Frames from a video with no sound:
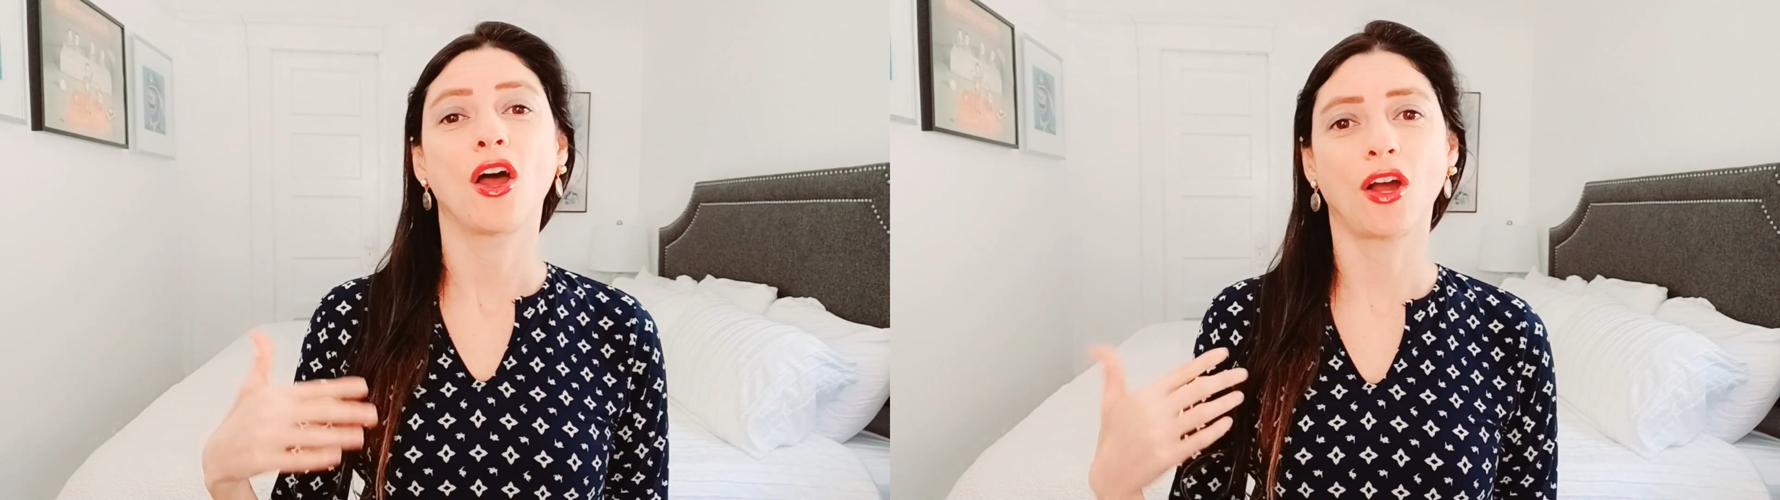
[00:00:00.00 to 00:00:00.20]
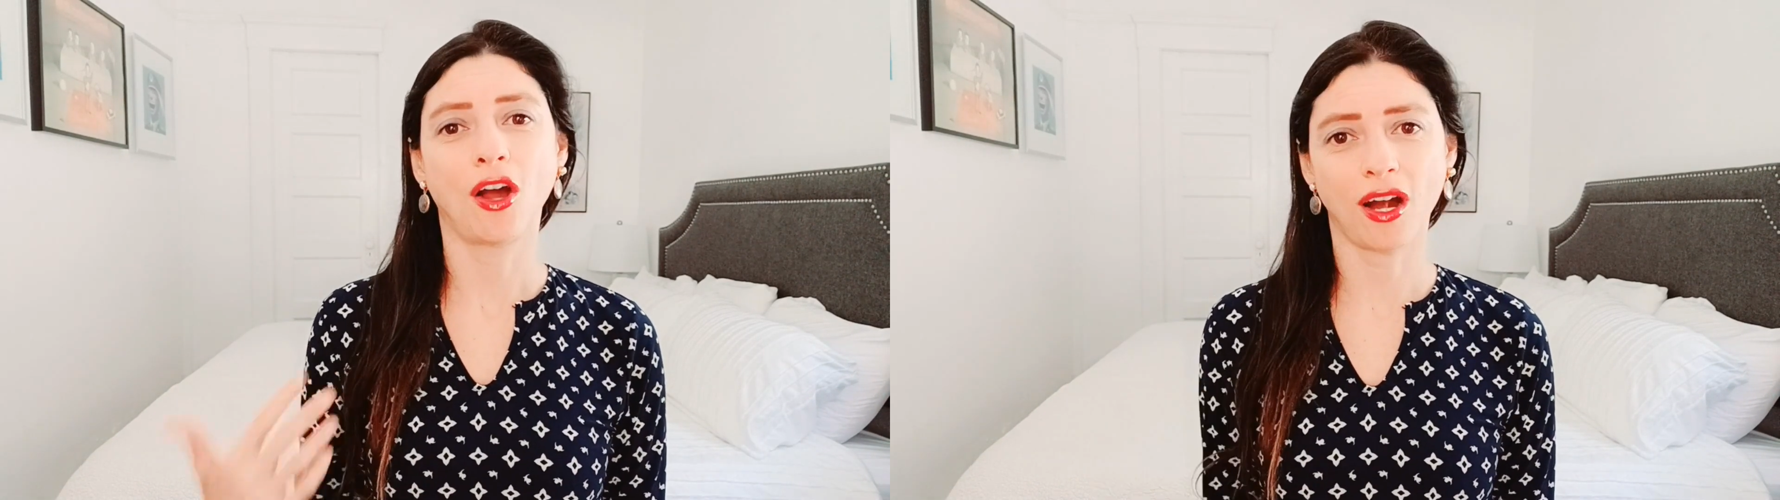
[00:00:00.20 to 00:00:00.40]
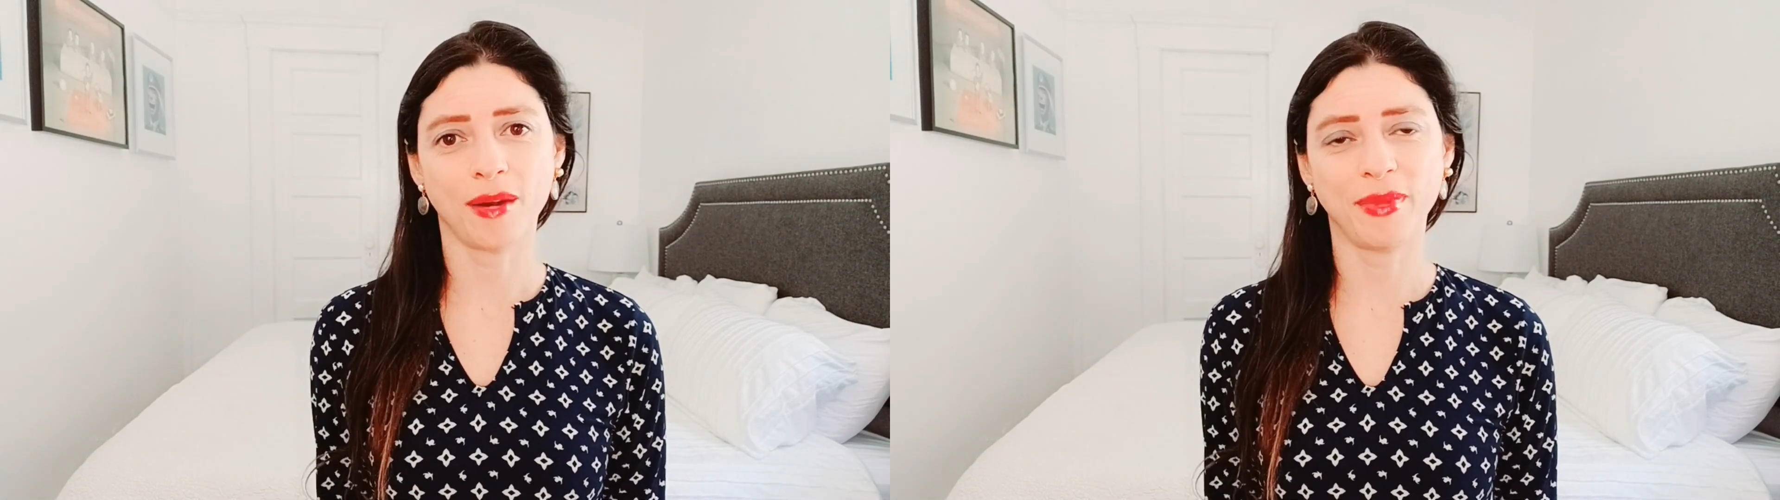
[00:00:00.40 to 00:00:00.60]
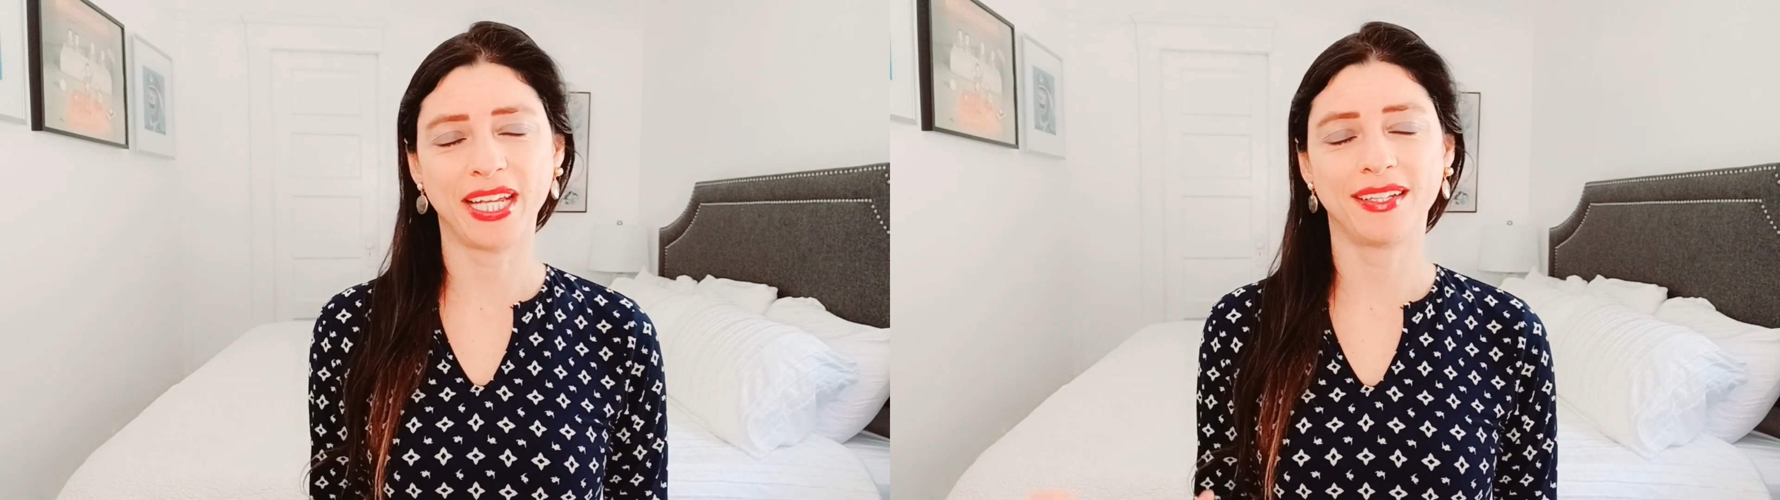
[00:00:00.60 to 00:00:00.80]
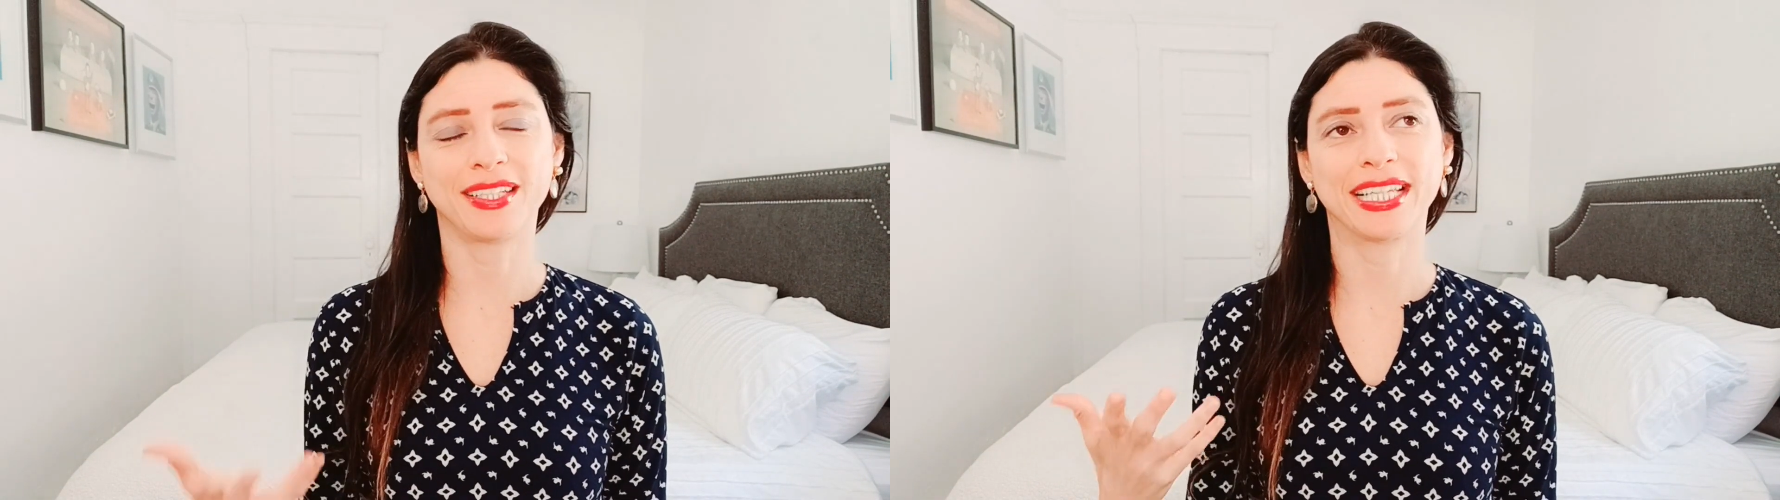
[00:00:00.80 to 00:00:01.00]

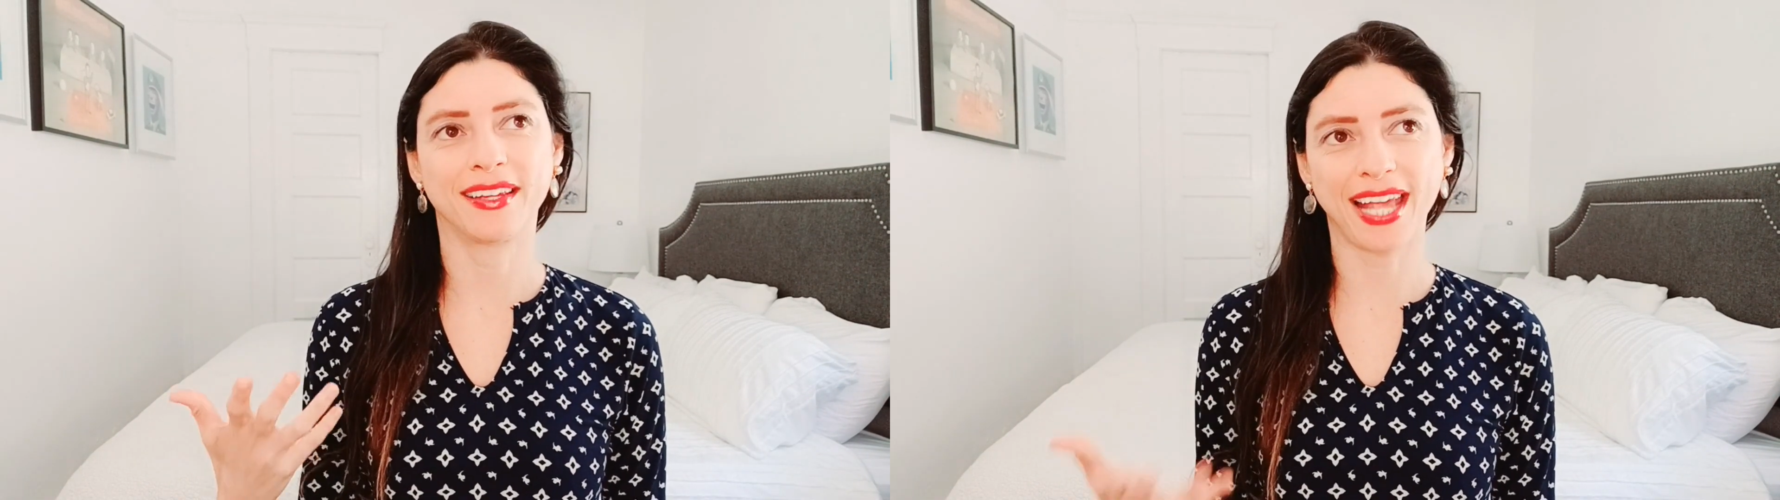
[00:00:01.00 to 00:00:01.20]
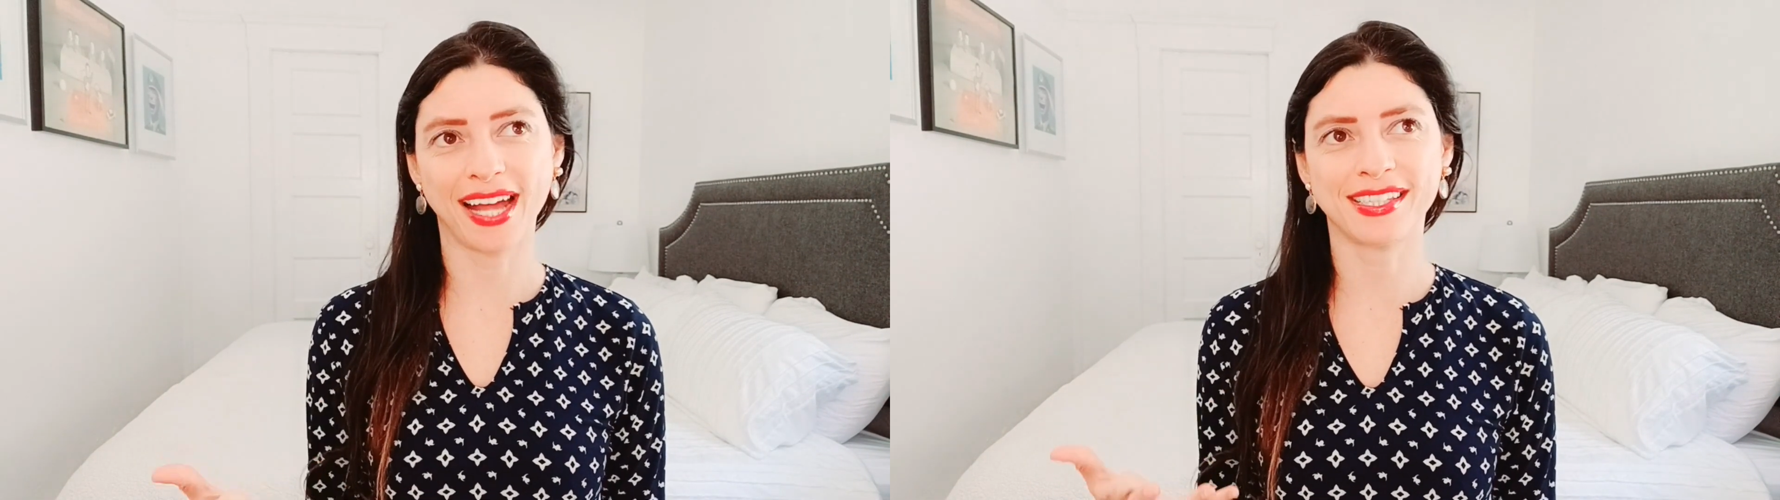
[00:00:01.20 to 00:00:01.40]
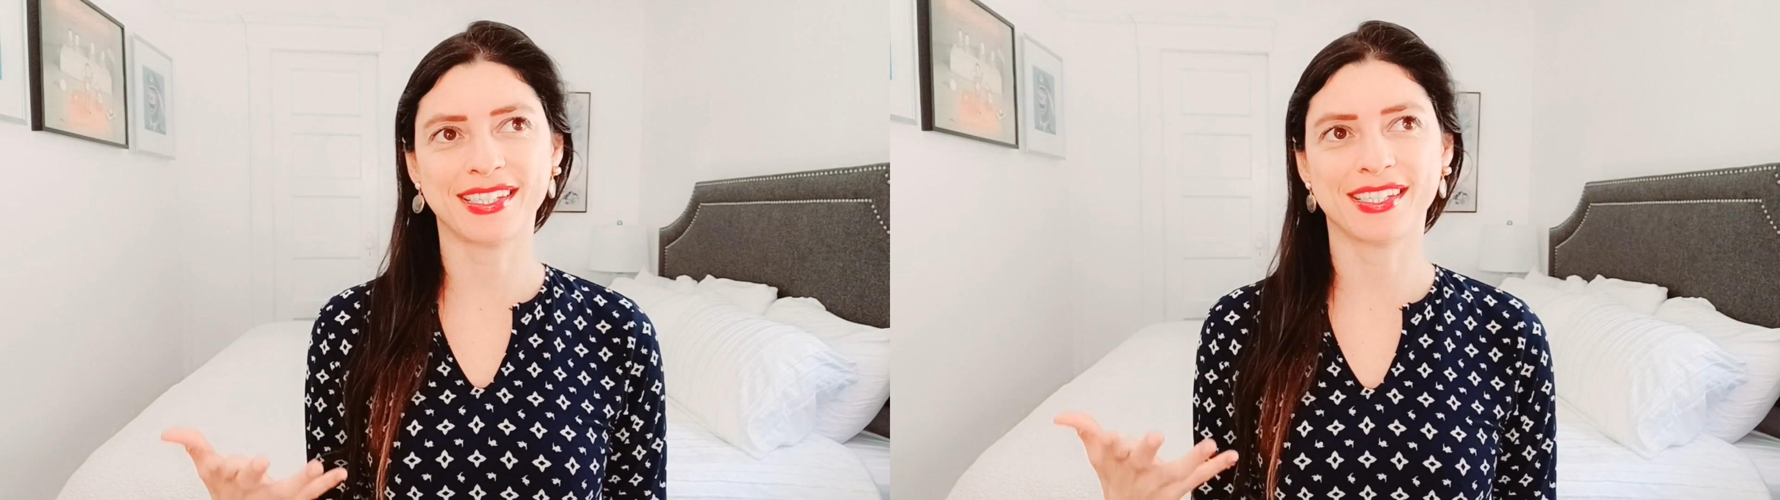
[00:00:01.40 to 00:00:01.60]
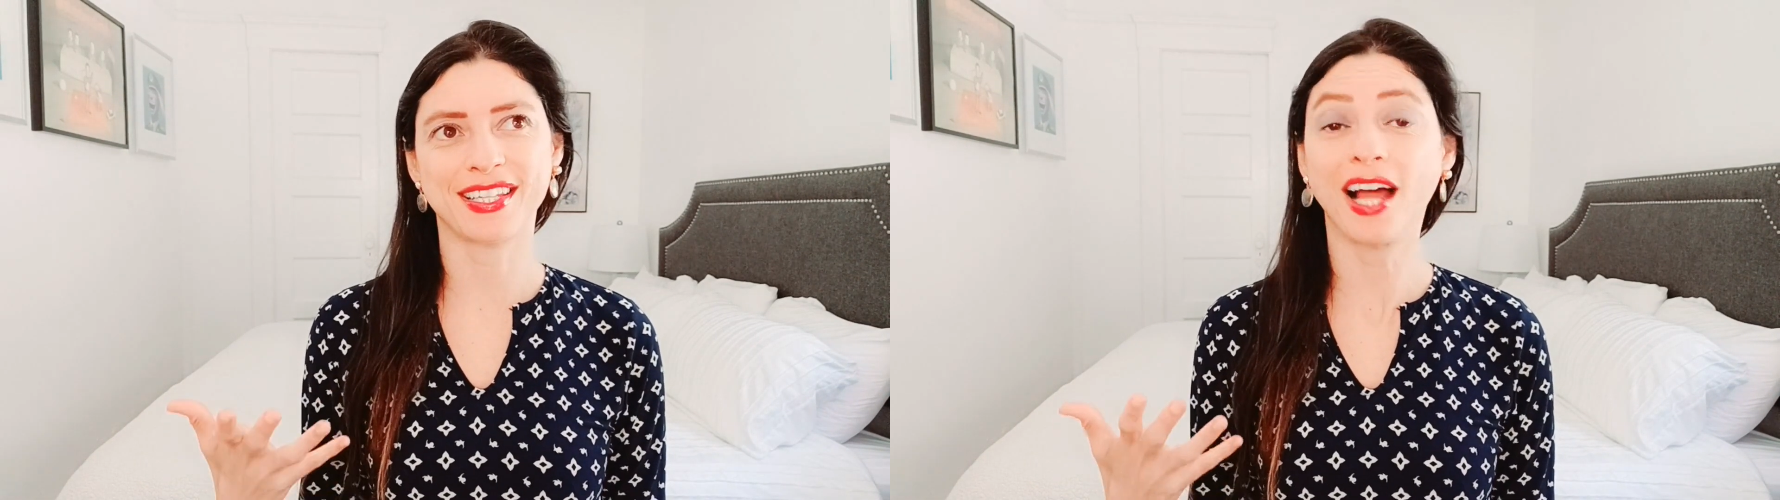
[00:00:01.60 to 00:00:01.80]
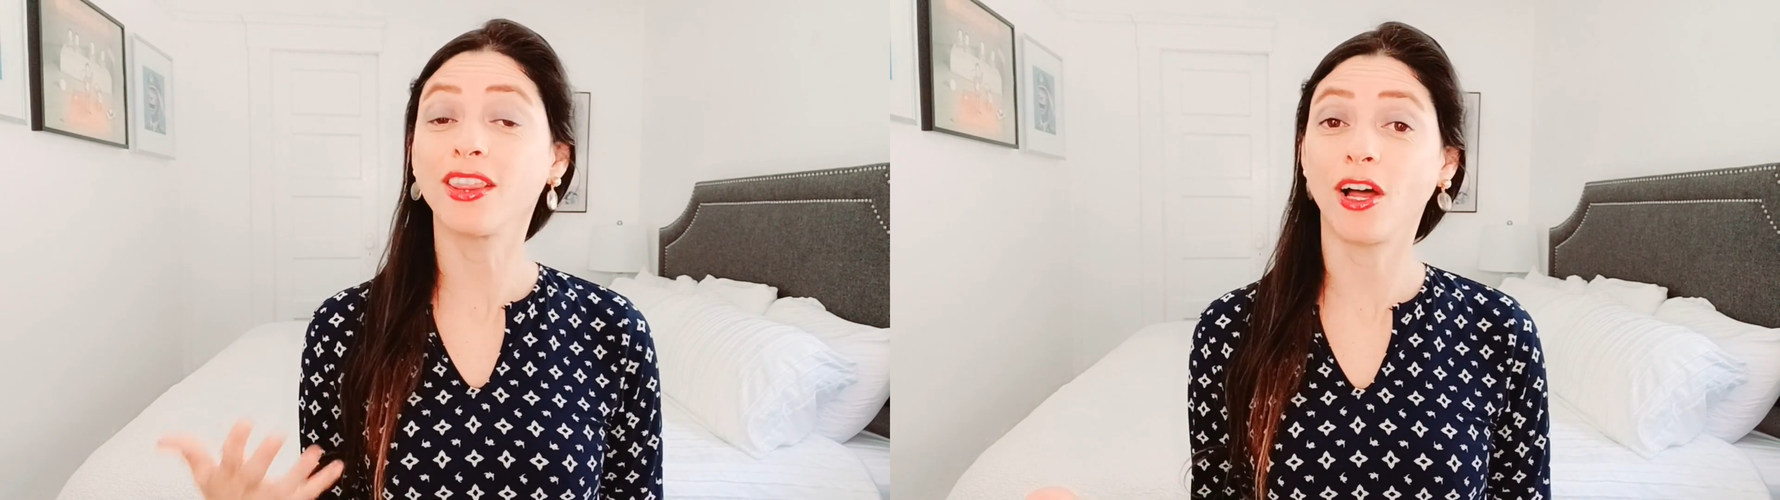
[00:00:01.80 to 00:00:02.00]
Carmen gets
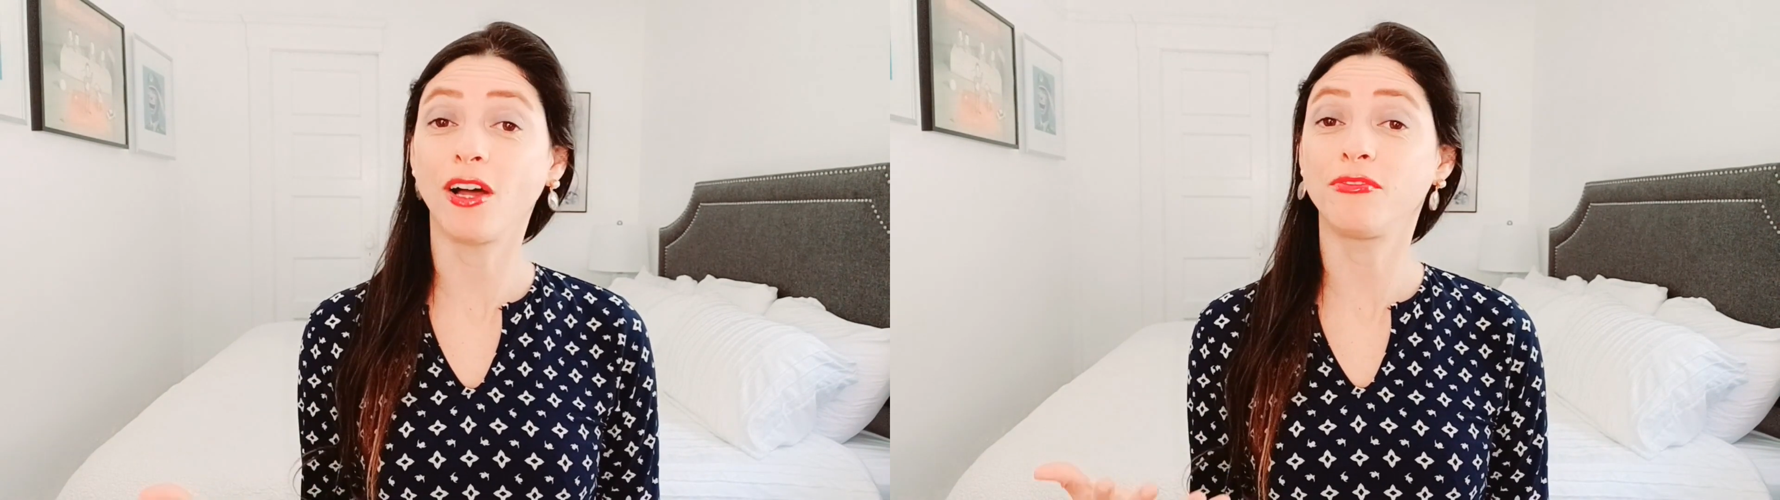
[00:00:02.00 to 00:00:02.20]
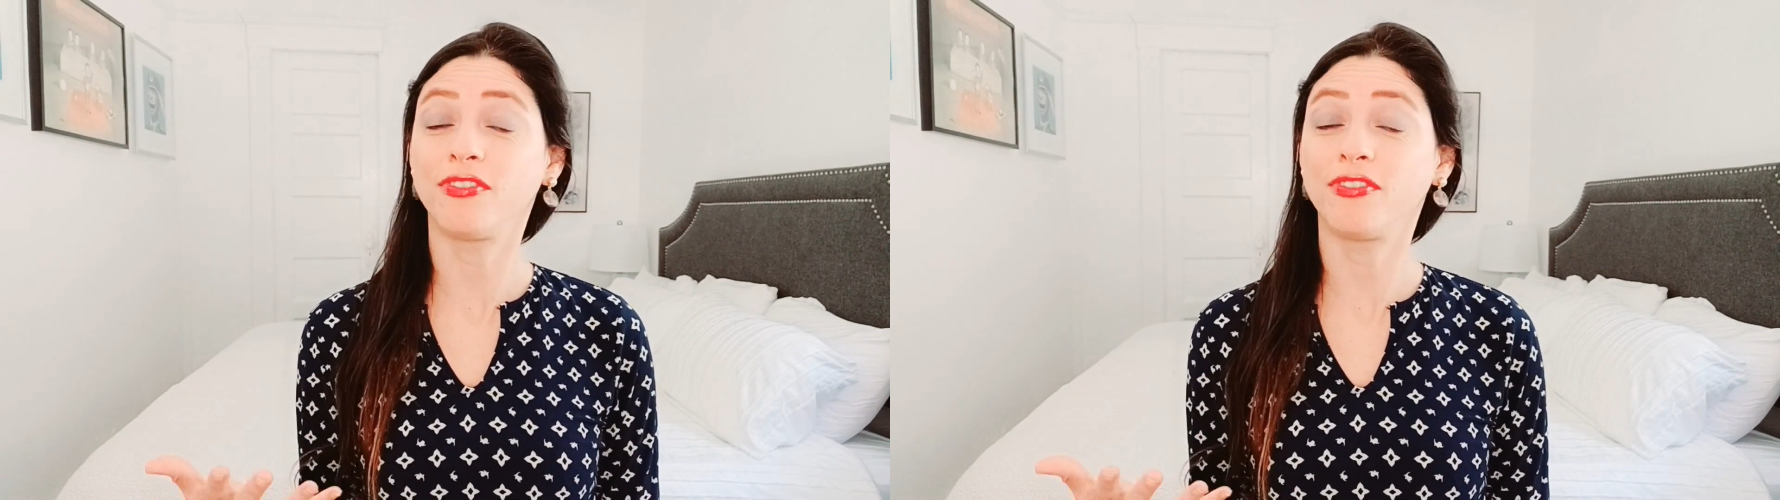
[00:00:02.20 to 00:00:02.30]
a love